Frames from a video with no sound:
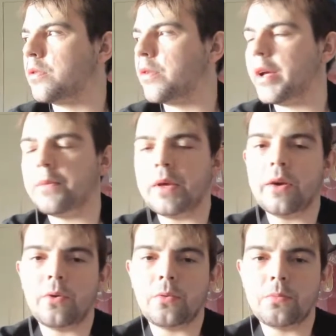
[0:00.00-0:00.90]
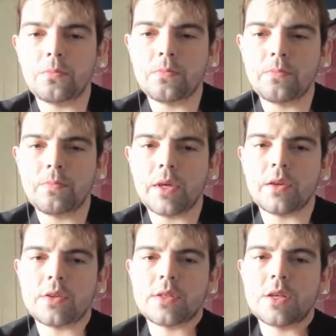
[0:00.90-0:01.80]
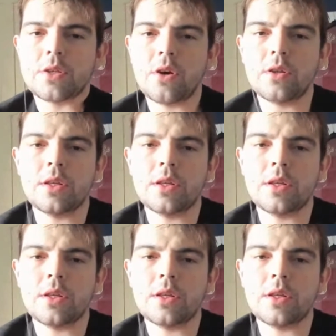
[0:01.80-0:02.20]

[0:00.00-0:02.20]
Graham Hill because this car